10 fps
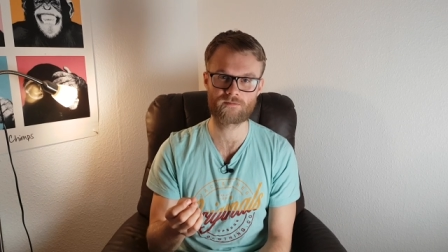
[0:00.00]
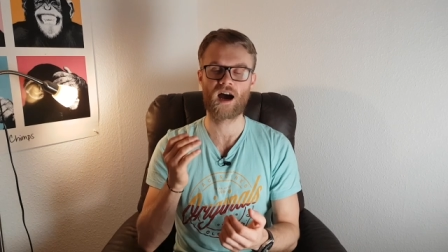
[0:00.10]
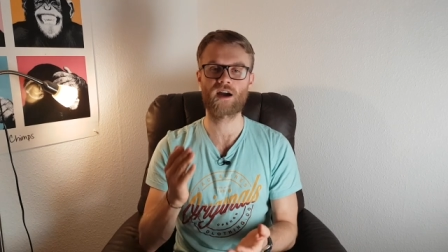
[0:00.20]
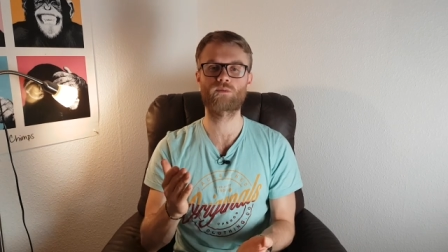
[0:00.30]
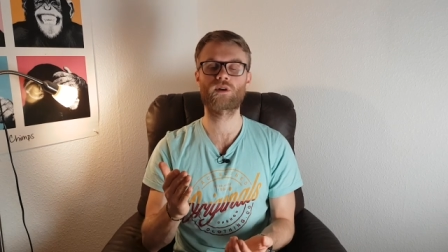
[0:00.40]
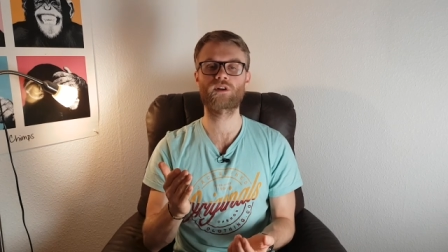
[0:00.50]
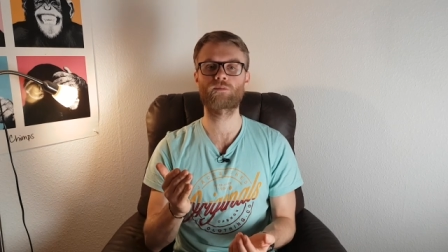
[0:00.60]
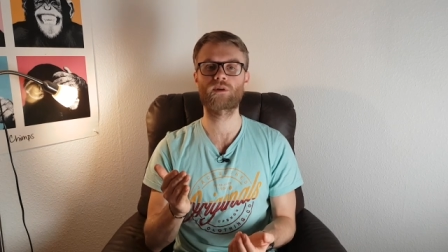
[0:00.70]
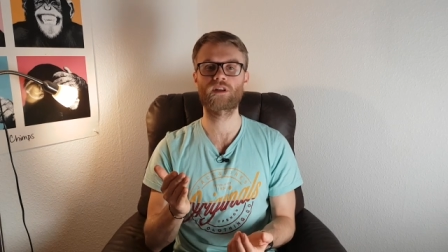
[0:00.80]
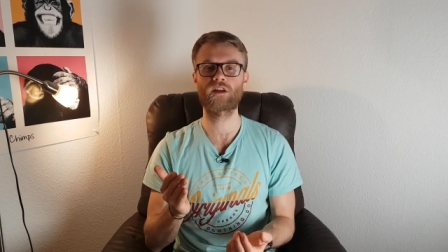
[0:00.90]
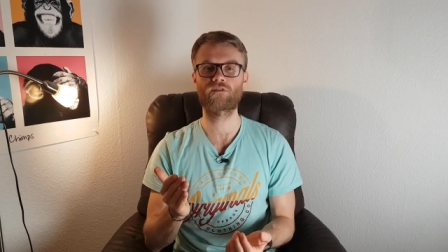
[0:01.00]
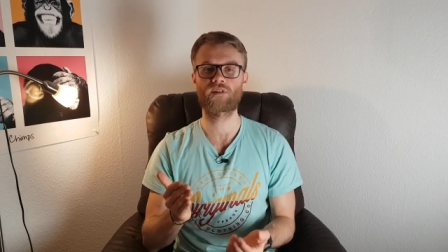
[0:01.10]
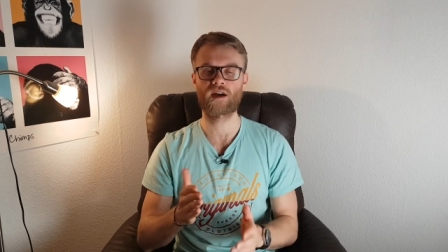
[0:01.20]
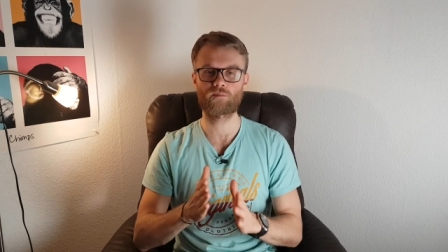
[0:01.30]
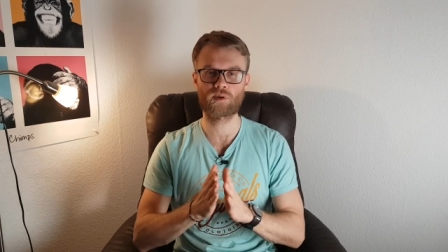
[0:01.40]
I really believe
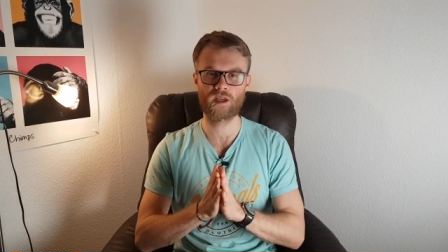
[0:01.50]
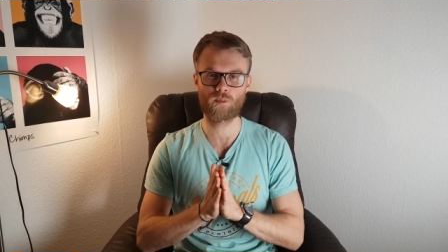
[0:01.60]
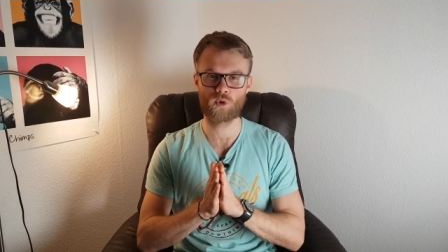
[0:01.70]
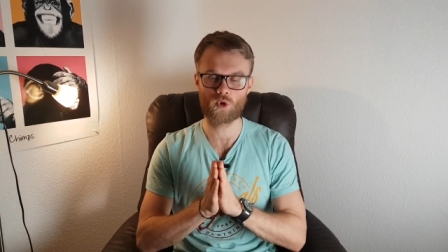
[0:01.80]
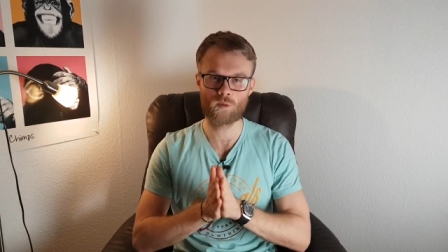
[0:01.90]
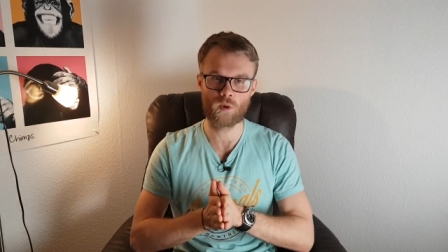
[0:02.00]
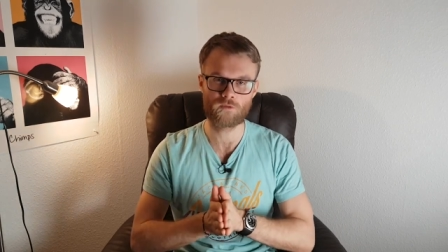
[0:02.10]
that people who move